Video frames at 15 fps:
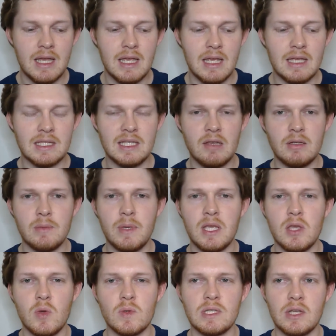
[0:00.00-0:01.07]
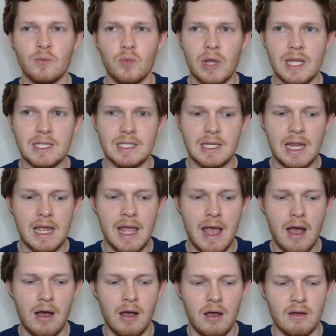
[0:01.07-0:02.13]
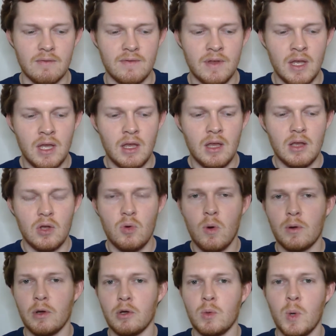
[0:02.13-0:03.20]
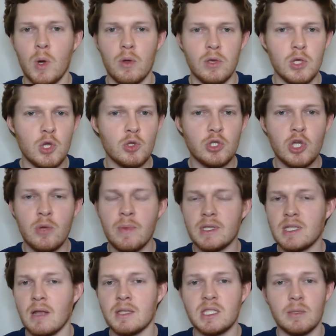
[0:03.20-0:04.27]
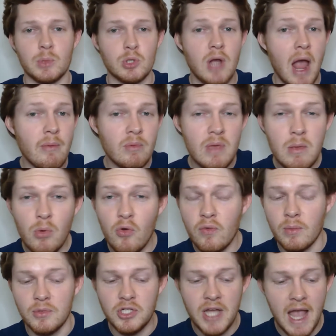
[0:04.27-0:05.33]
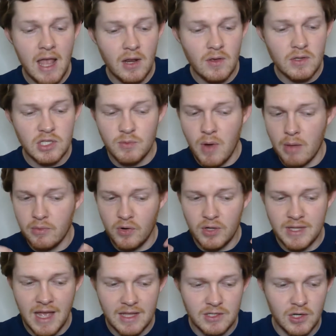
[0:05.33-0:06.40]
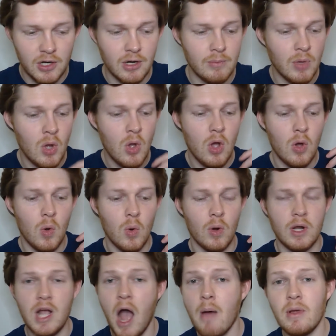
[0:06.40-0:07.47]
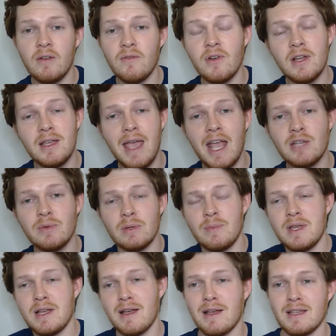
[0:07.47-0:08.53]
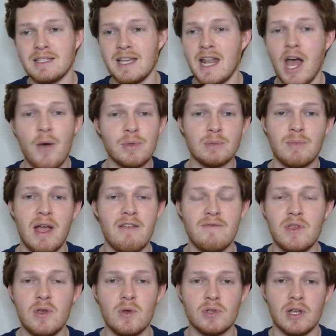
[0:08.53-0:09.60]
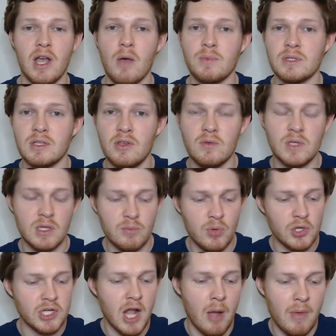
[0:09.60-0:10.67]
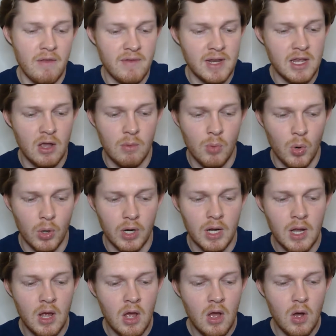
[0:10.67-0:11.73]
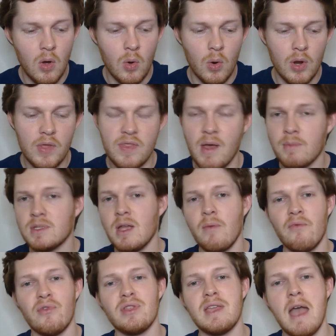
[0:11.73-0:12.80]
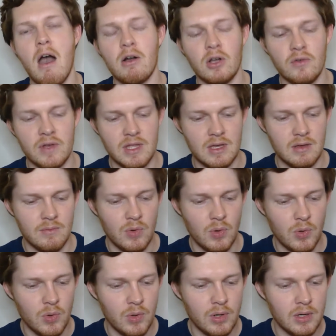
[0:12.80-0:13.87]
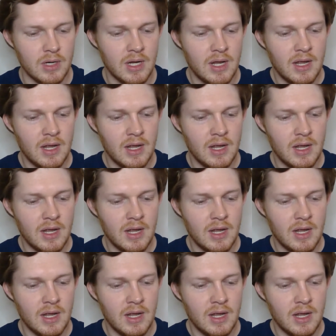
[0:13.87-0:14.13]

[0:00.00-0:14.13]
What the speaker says: seem to be using reasoning of quote unquote, YouTube is unsubscribing people from channels, you probably heard that term, or comment for engagement because it helps my views or helps YouTube push out my video more, or thumbs up for the algorithm, or